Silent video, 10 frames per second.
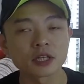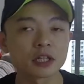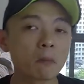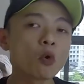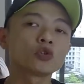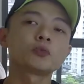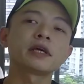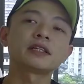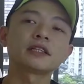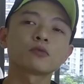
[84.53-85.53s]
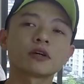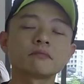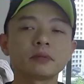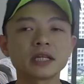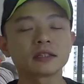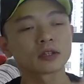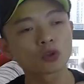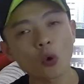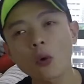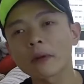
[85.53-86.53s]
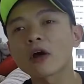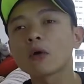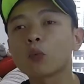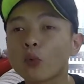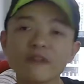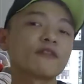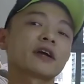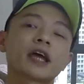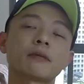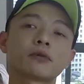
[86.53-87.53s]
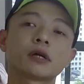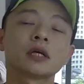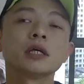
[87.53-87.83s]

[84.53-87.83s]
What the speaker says: The most basic one being the doorbell with a camera.